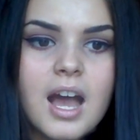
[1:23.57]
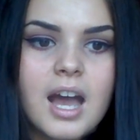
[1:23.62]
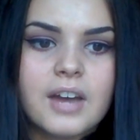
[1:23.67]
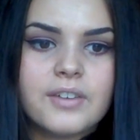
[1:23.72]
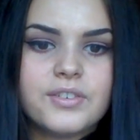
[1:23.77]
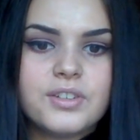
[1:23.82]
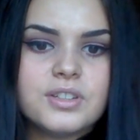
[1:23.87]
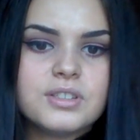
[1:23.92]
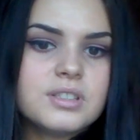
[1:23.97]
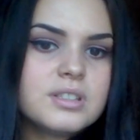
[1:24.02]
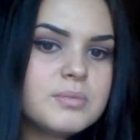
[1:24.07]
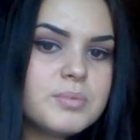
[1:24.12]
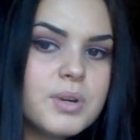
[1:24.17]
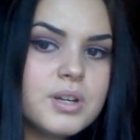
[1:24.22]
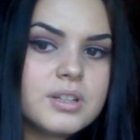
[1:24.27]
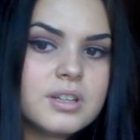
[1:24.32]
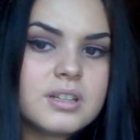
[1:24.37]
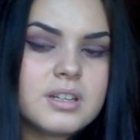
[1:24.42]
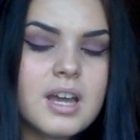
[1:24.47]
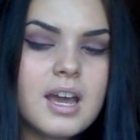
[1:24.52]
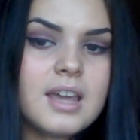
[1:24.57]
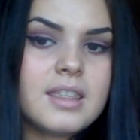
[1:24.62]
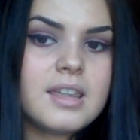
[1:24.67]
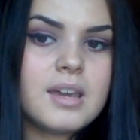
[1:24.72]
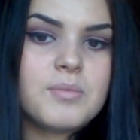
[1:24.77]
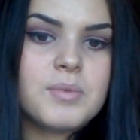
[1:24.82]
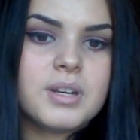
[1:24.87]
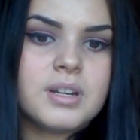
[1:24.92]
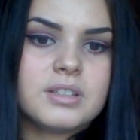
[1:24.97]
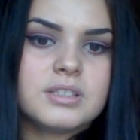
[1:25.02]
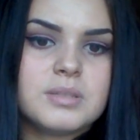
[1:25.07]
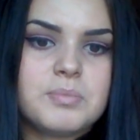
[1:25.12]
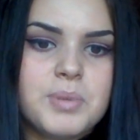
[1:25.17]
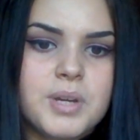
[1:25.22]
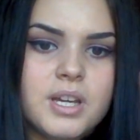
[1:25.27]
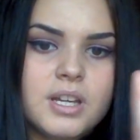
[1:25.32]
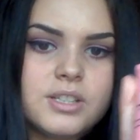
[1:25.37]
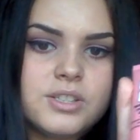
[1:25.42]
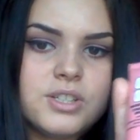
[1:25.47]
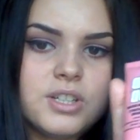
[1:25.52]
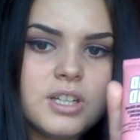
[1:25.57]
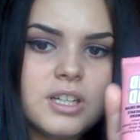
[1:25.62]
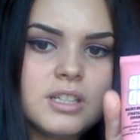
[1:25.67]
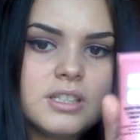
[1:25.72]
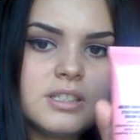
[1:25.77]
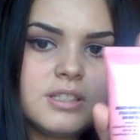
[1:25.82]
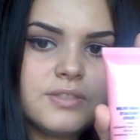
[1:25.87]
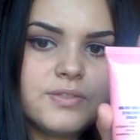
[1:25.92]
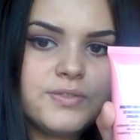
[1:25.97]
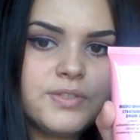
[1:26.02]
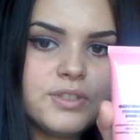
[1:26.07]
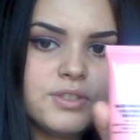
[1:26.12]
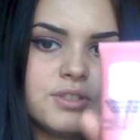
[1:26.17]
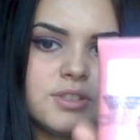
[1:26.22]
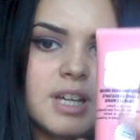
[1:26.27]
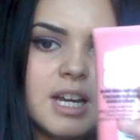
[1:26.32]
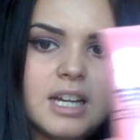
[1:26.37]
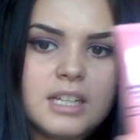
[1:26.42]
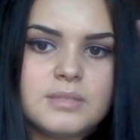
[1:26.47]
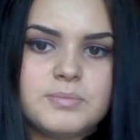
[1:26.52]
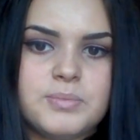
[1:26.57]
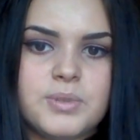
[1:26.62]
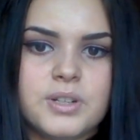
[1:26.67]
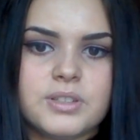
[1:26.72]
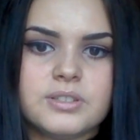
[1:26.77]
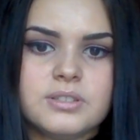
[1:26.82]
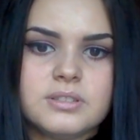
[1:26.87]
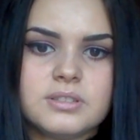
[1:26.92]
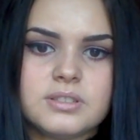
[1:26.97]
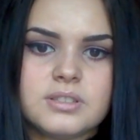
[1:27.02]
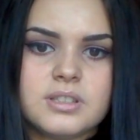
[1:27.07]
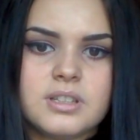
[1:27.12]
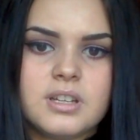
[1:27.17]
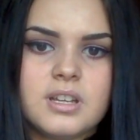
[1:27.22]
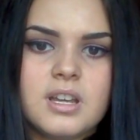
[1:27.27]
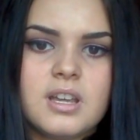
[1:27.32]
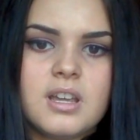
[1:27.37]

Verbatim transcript: After using the product, I then went on to purchase the full size product